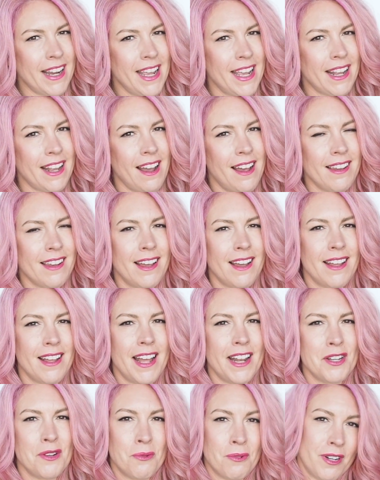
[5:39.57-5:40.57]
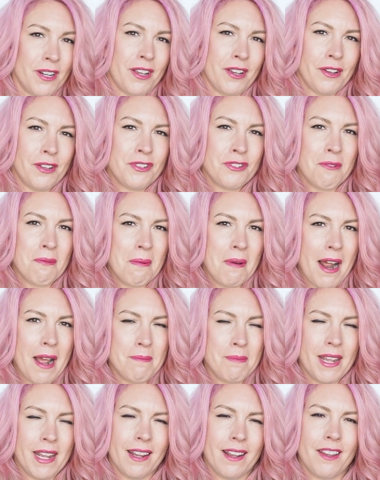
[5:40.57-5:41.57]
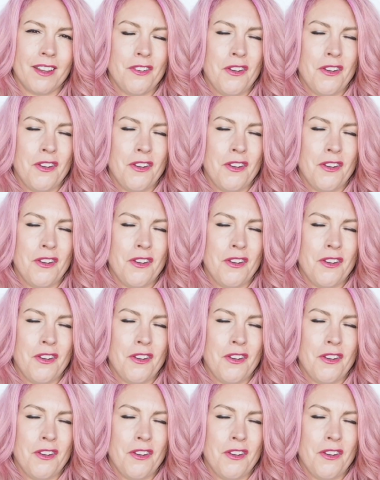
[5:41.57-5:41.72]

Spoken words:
hair color and you want to go to a bright pink,